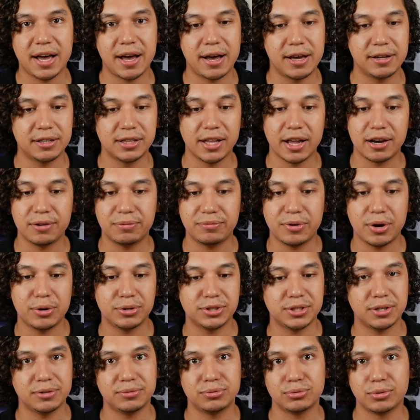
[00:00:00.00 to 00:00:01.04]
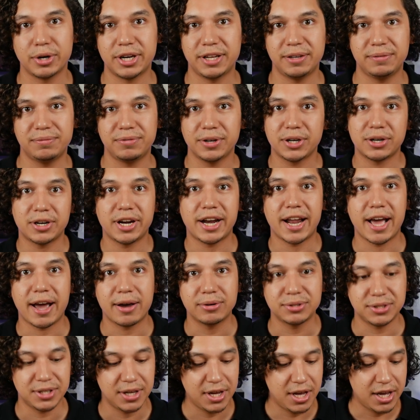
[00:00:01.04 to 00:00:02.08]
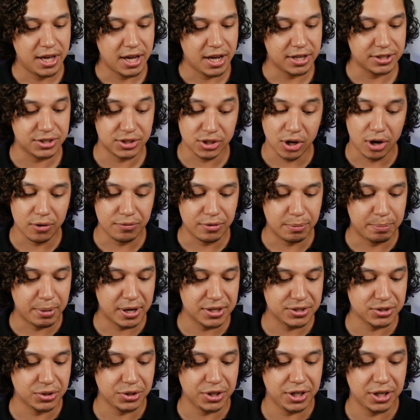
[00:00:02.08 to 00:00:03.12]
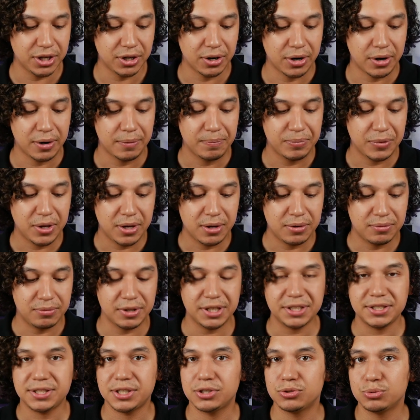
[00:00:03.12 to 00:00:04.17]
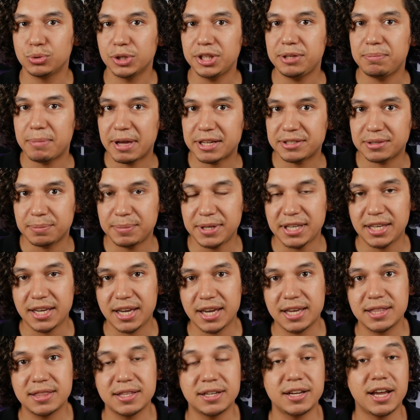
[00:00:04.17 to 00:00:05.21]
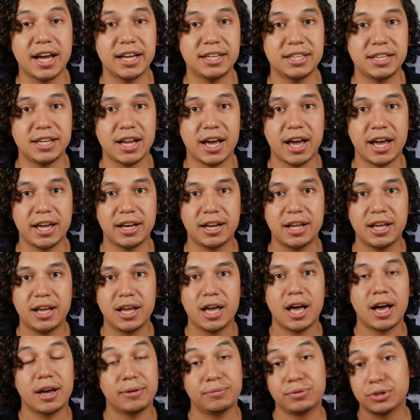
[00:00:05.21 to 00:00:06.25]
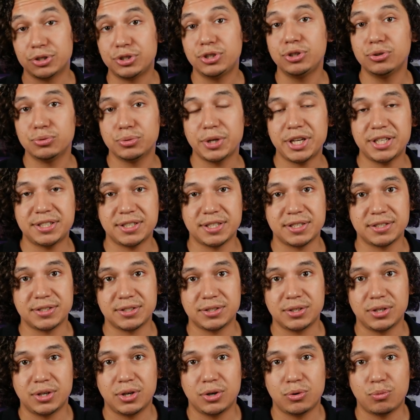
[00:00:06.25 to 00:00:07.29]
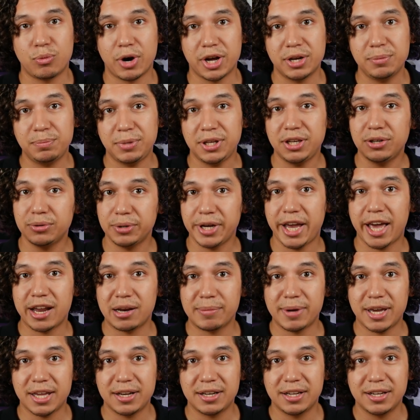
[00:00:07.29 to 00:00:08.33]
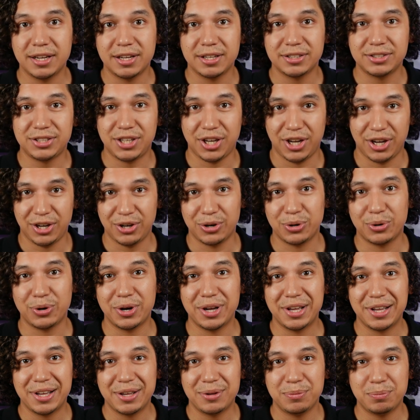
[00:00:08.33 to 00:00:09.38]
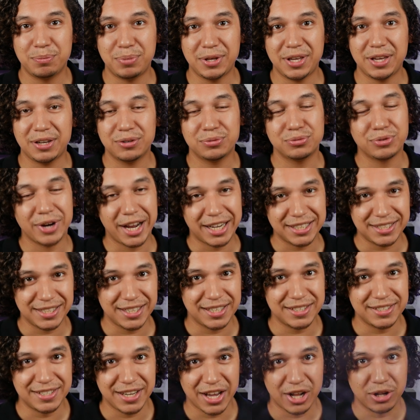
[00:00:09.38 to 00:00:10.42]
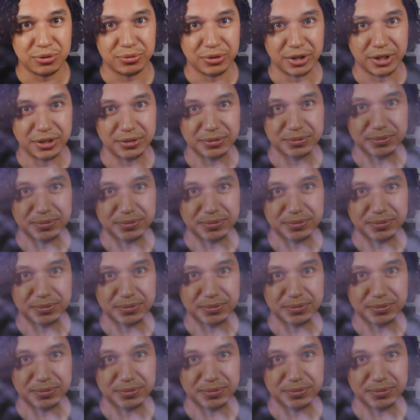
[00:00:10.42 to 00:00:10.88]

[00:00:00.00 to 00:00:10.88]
A lot of folks have already figured it out, solved the puzzle here. Vilis is really meant to be in the 99 for 2 reasons. 1 being Reanimate, 2 being Phyrexian Delver.